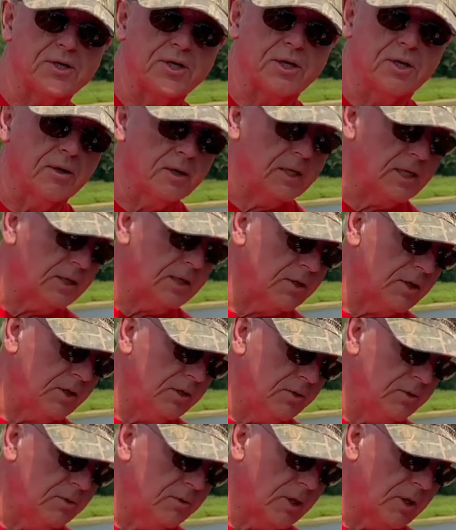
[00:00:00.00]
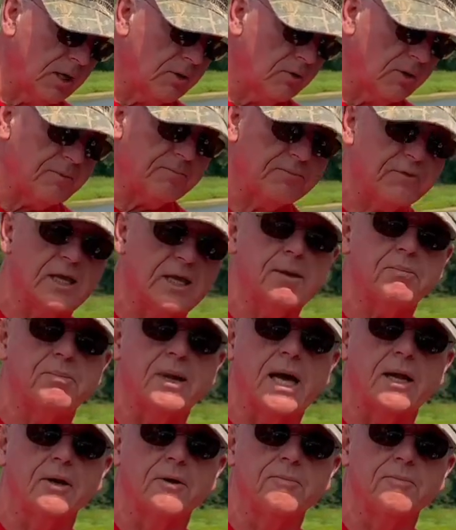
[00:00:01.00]
here in the new great flame
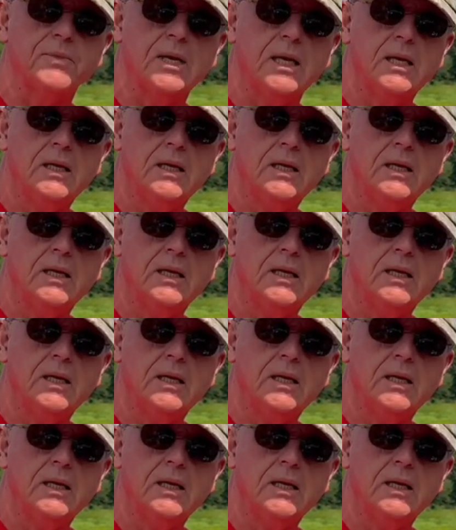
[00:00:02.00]
pattern.